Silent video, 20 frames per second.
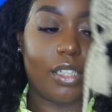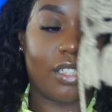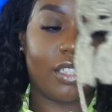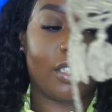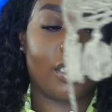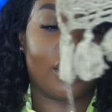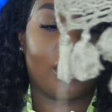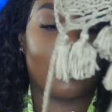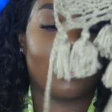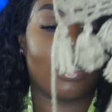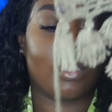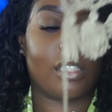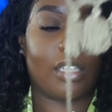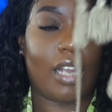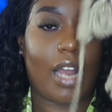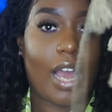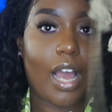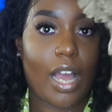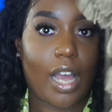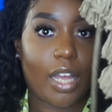just
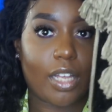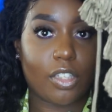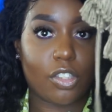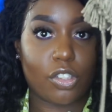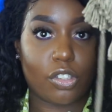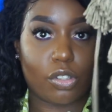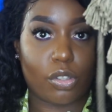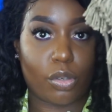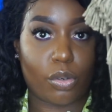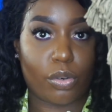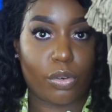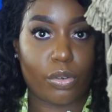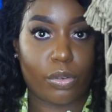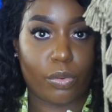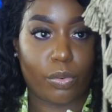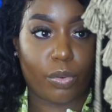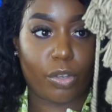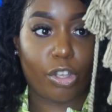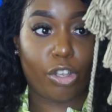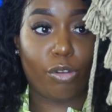slides
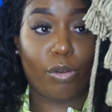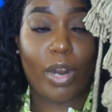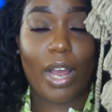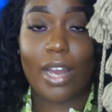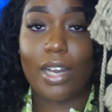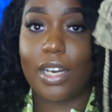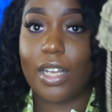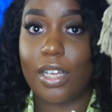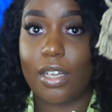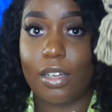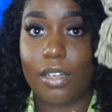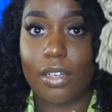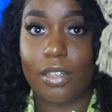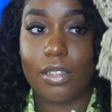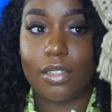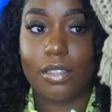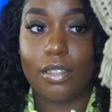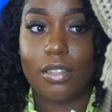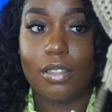through. Cute idea.